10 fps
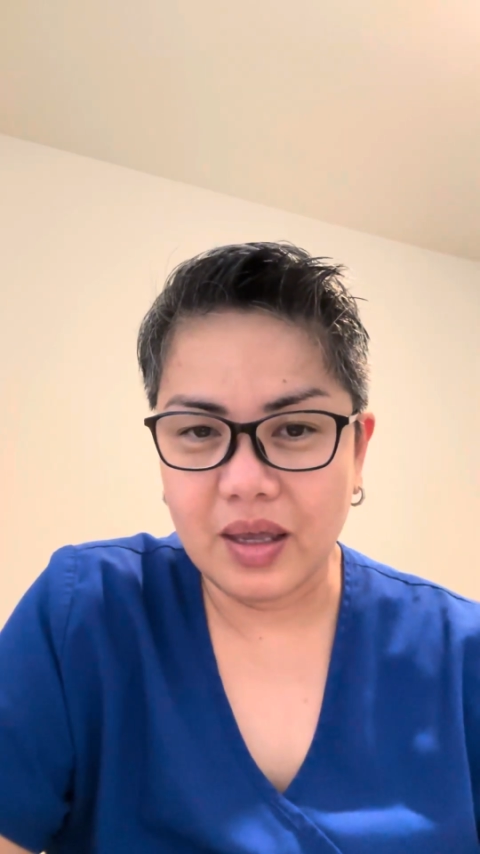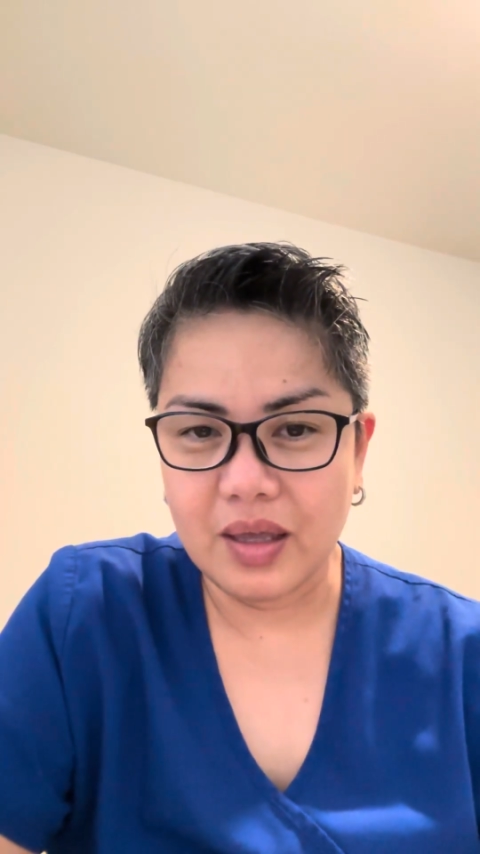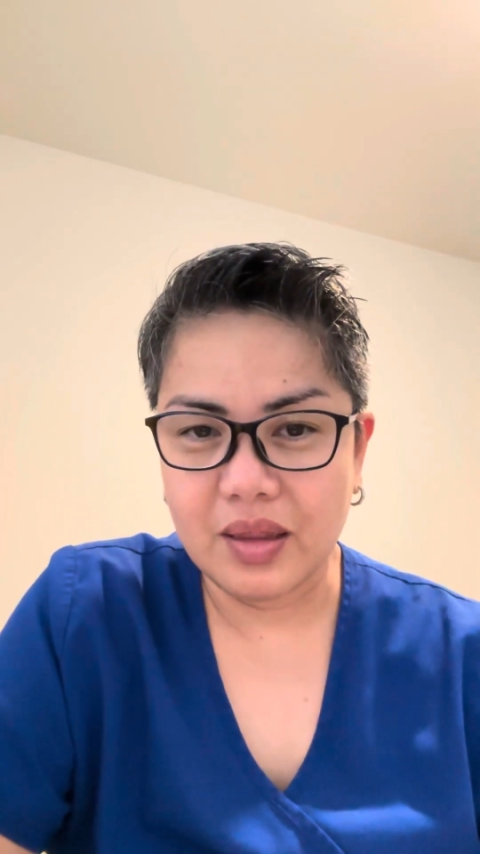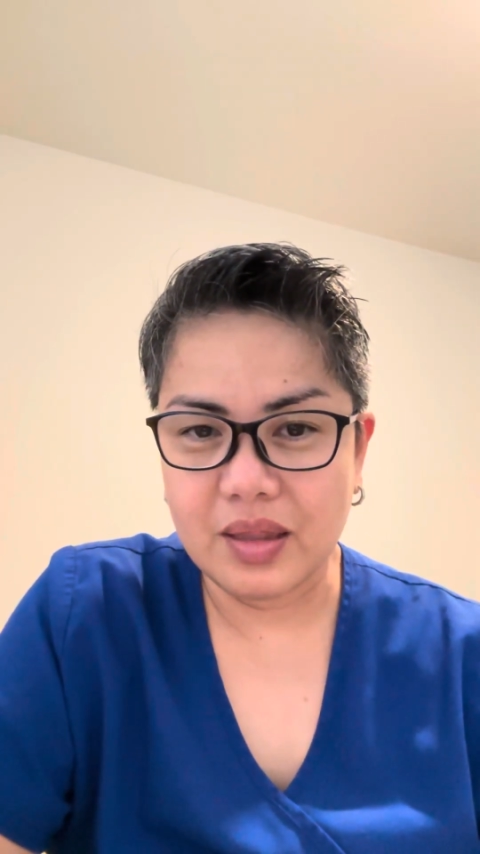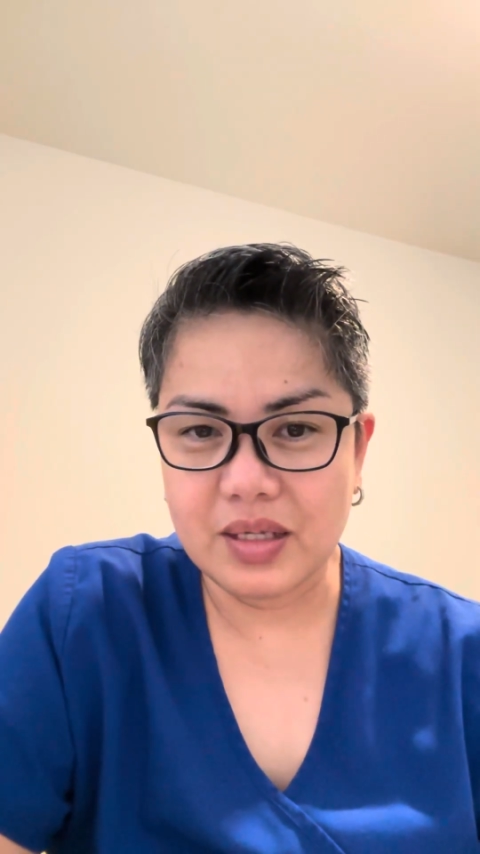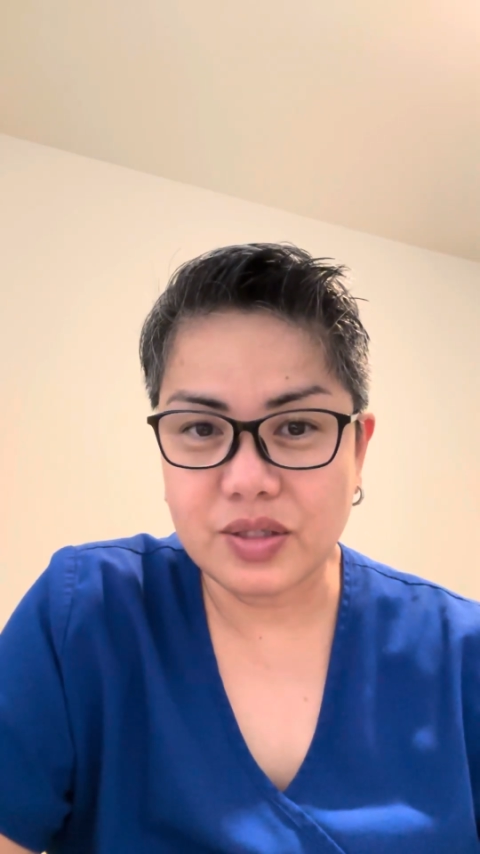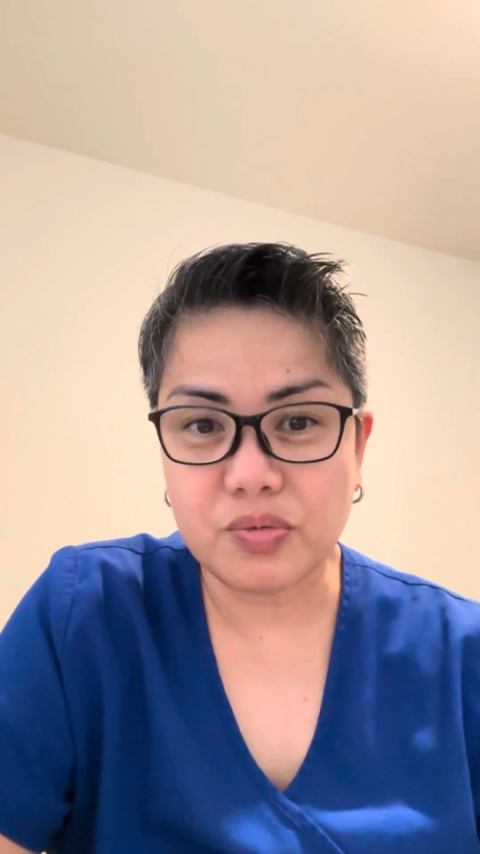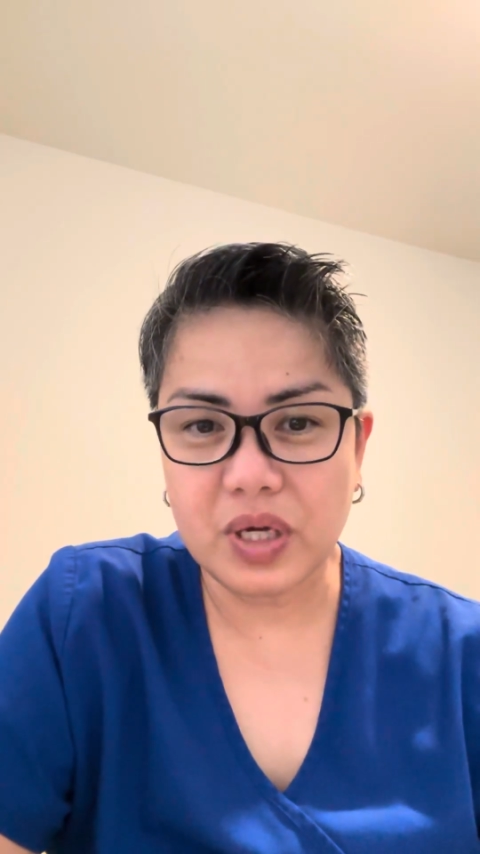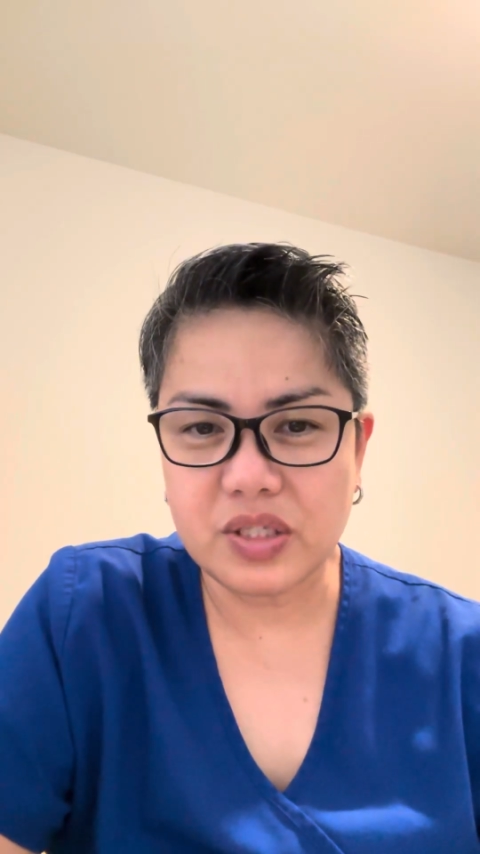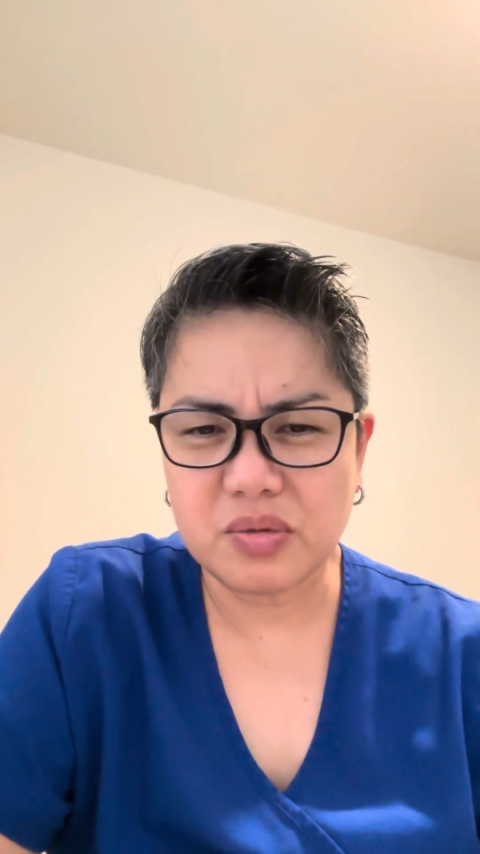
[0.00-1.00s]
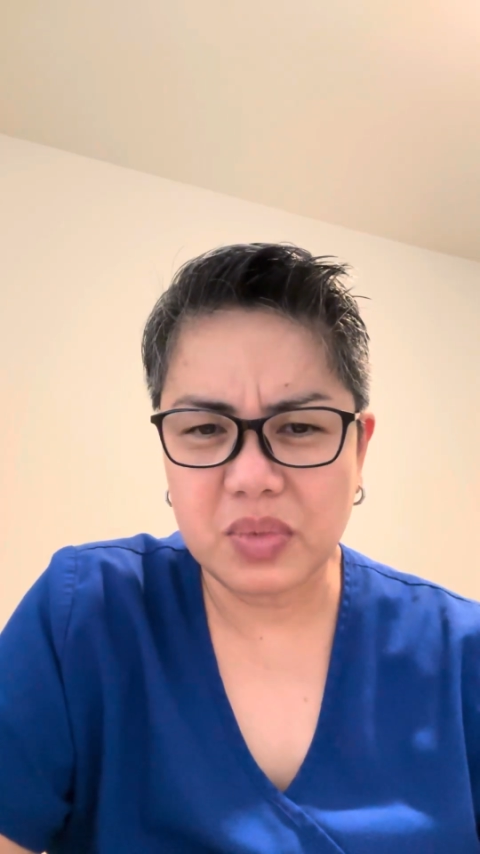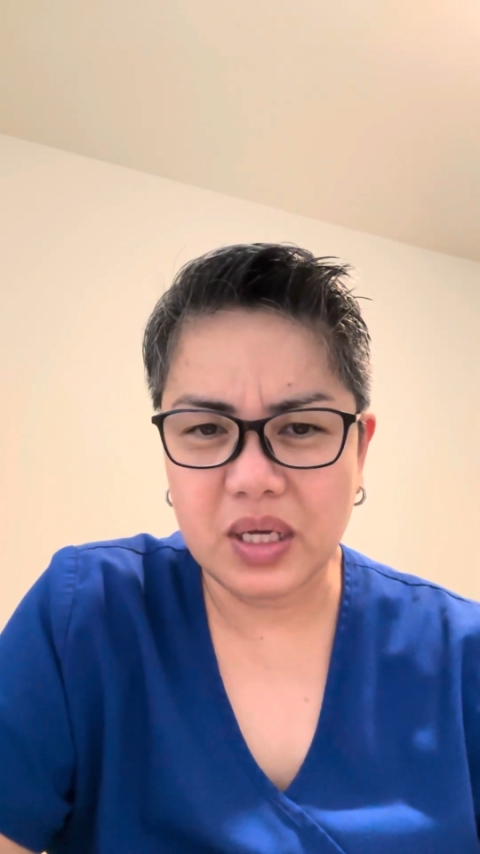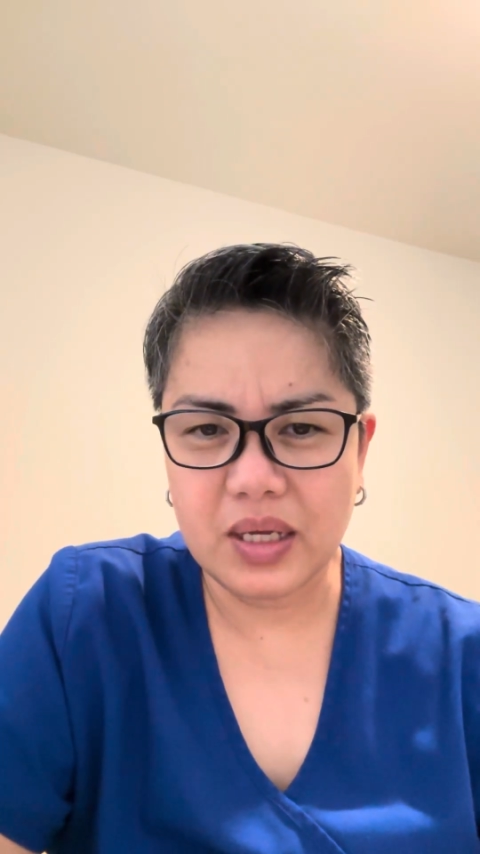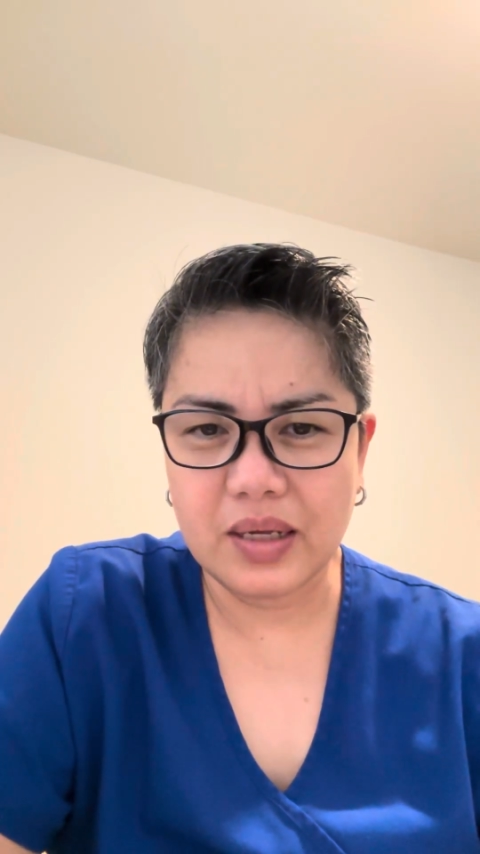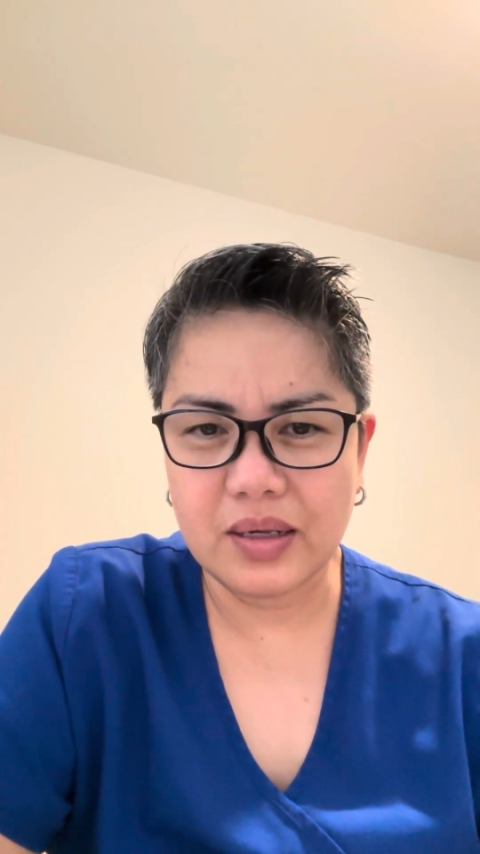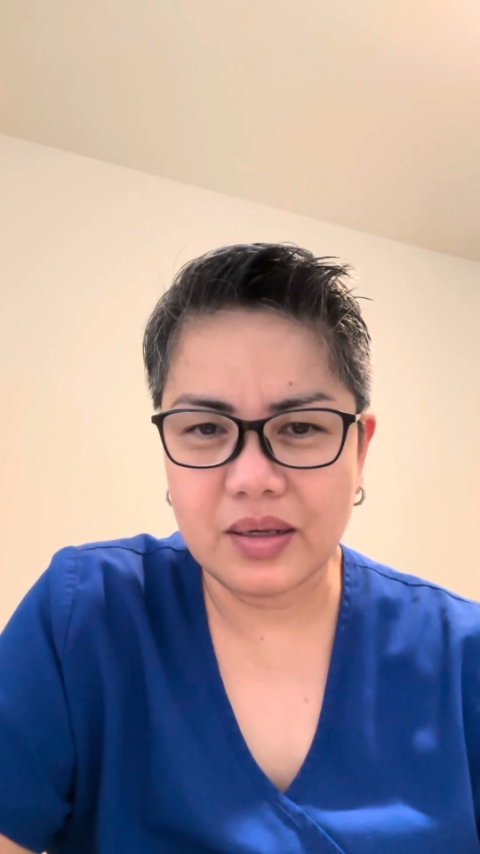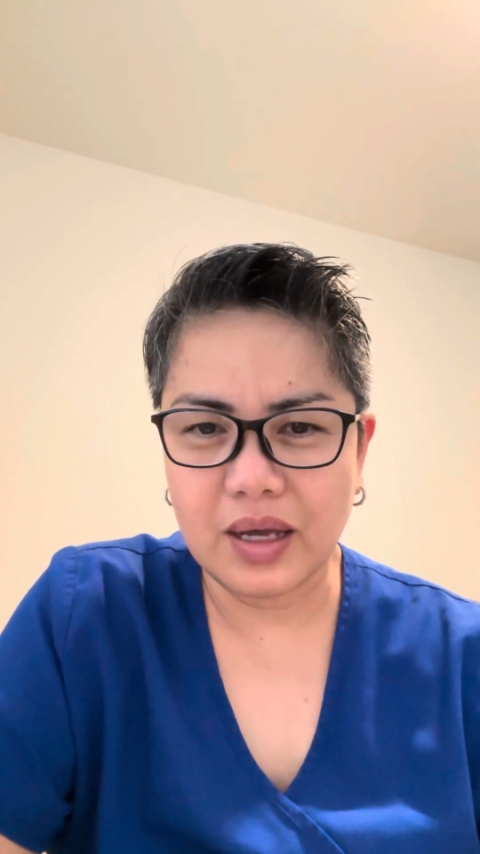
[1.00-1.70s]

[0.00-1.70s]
this regimen,